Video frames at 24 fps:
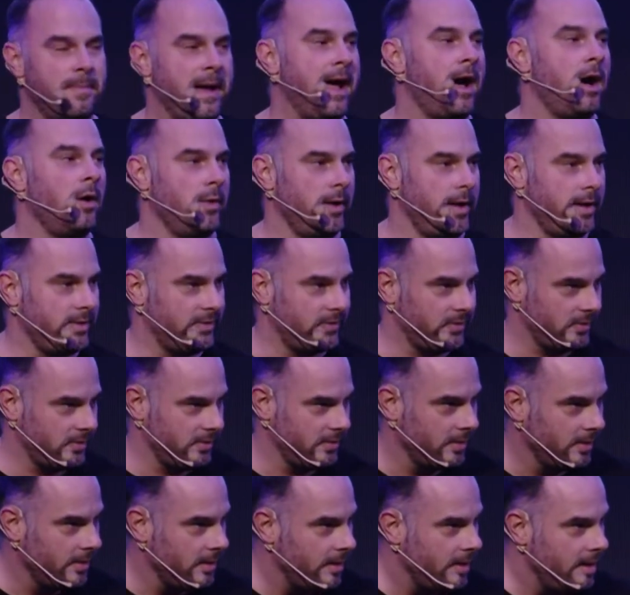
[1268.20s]
about it.
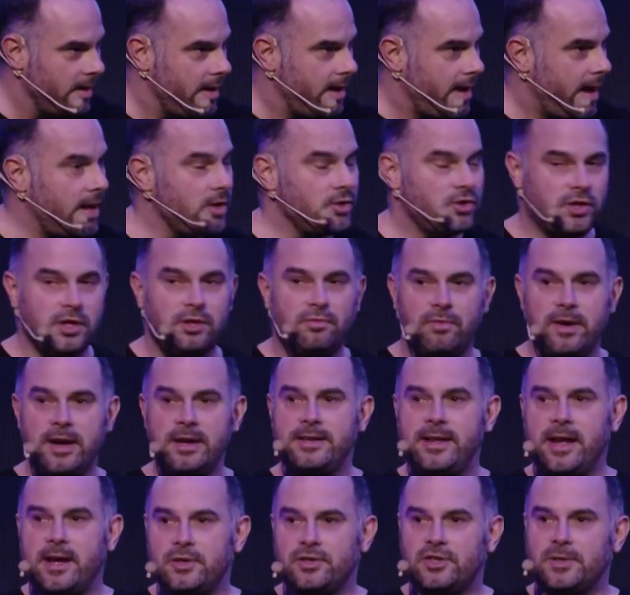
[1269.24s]
And she'd
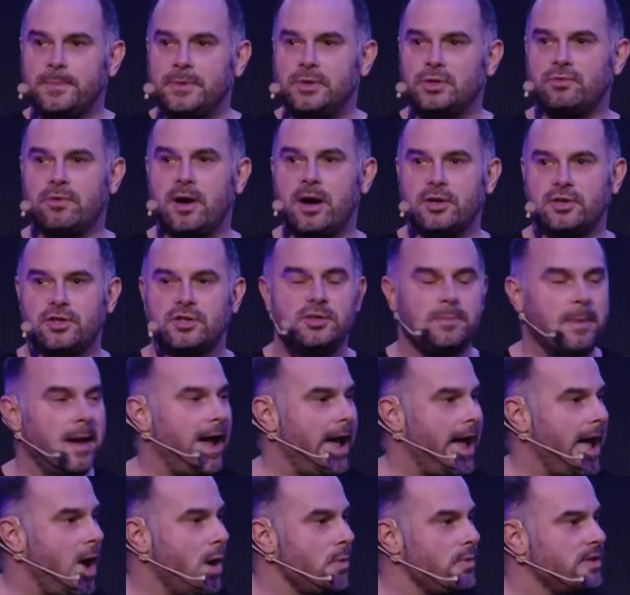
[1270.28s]
written down some instructions
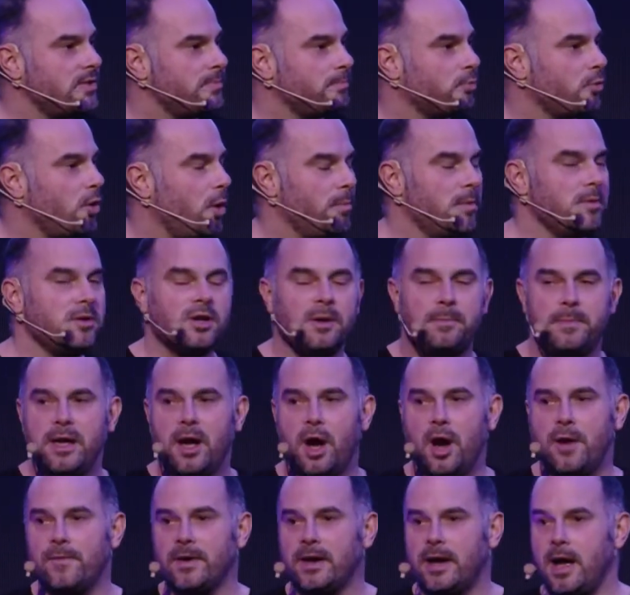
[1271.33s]
about how this problem could
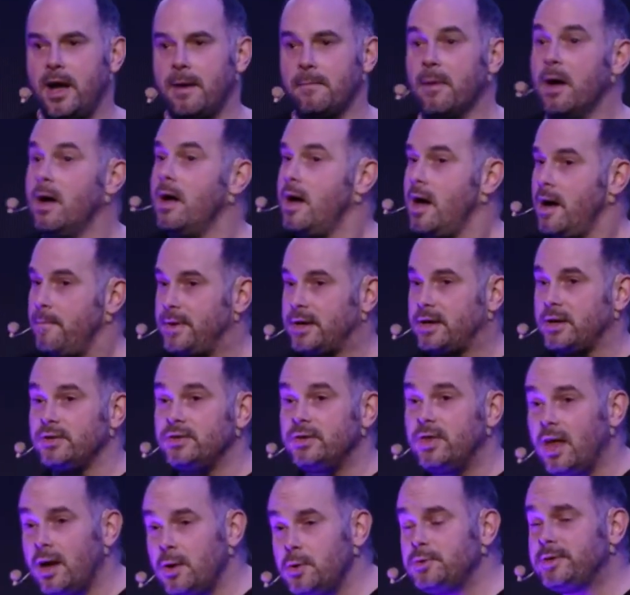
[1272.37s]
be overcome.
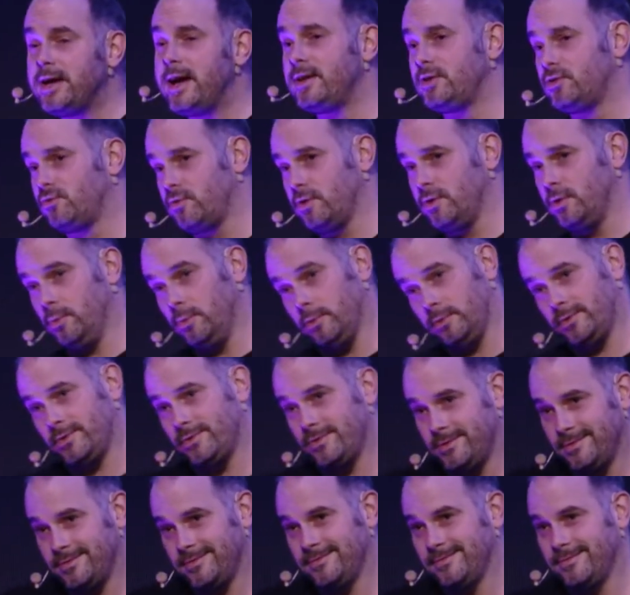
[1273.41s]
Because those
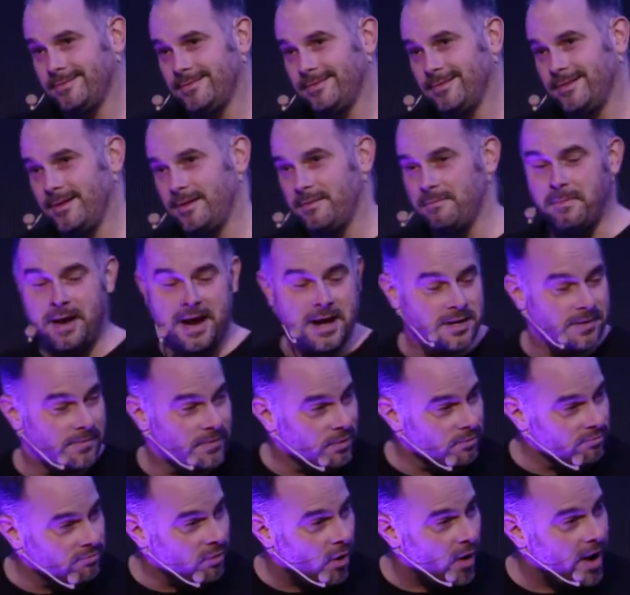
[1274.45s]
astronauts, made of
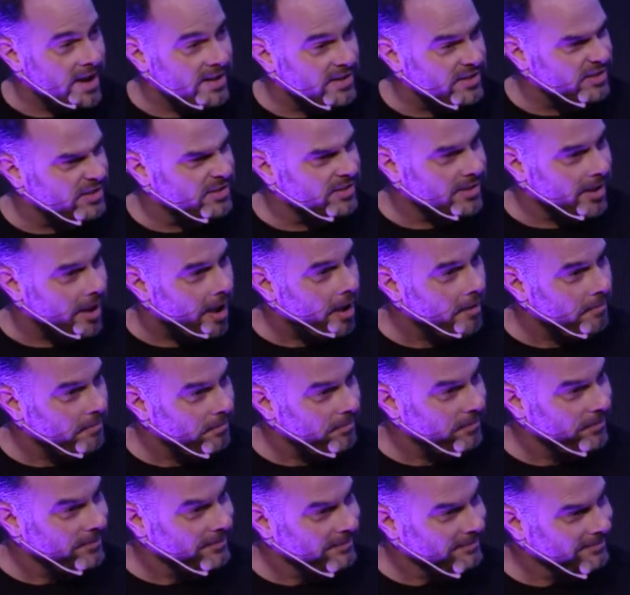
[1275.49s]
the right
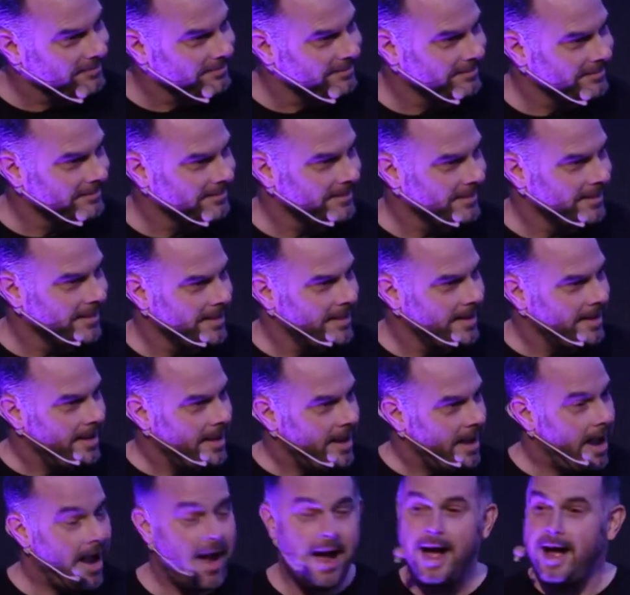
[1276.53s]
stuff,
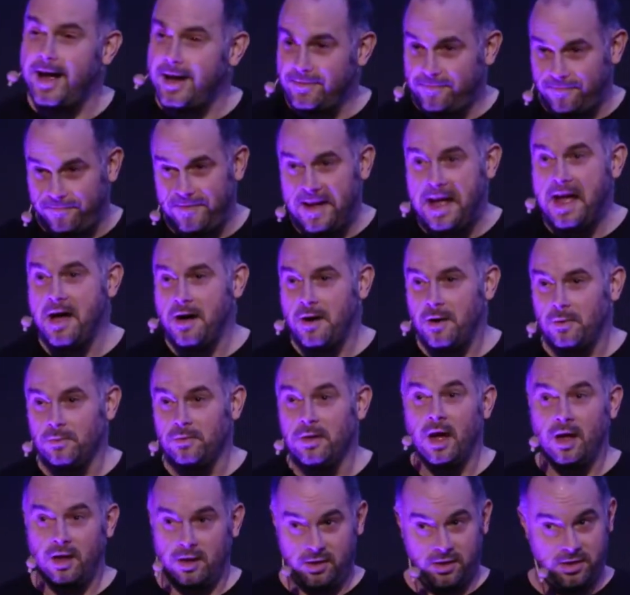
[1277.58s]
had
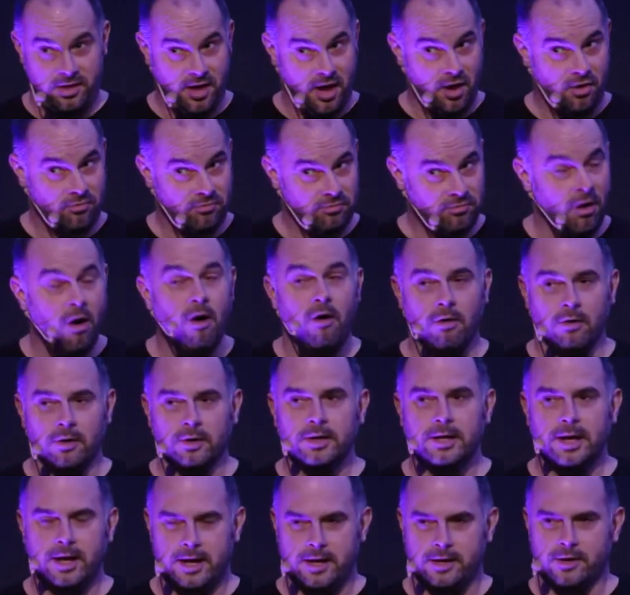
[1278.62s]
found the
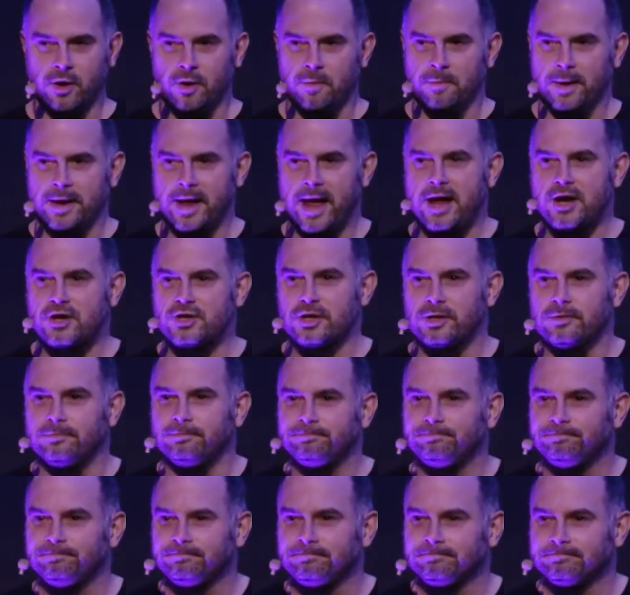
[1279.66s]
wrong key combination